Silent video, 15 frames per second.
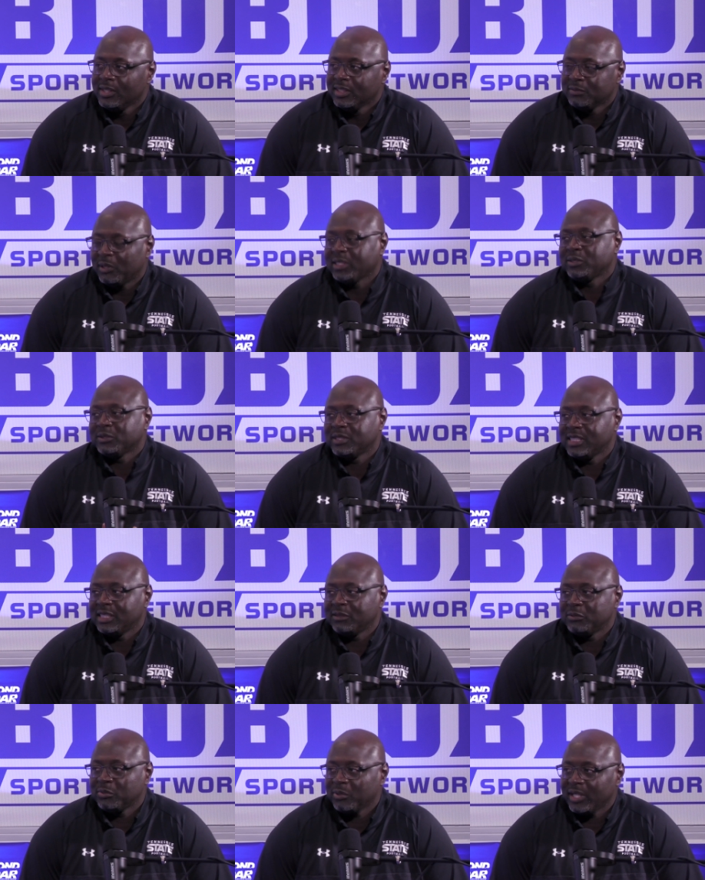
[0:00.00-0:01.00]
special
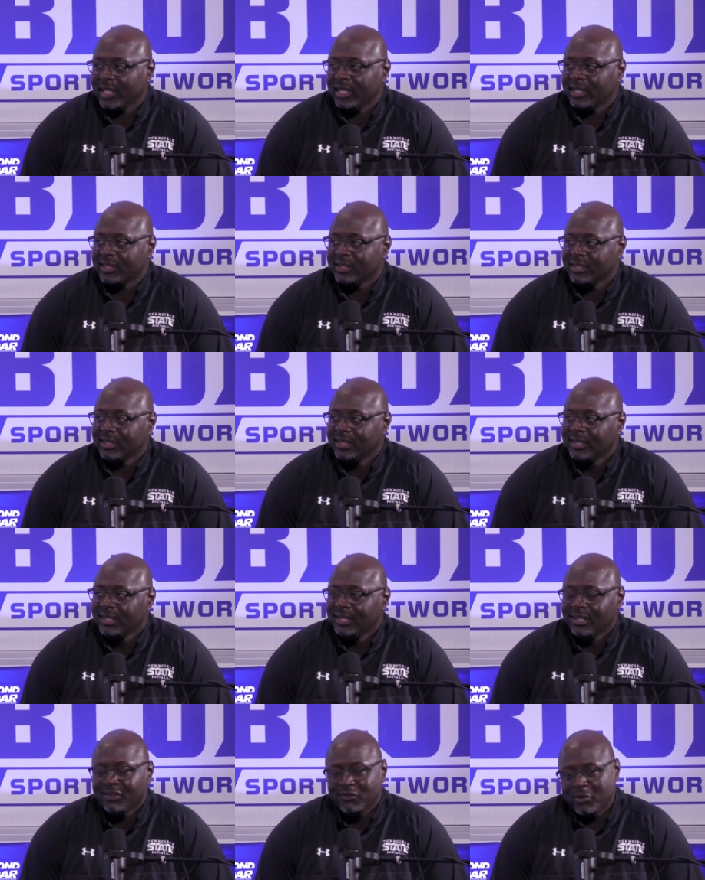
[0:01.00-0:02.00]
teams player
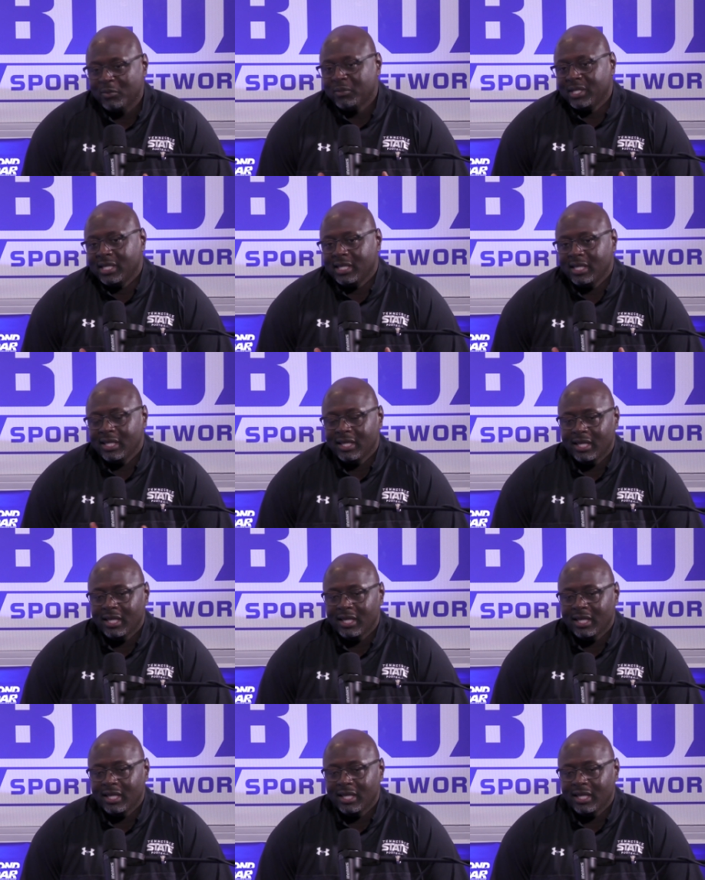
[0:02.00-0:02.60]
for me.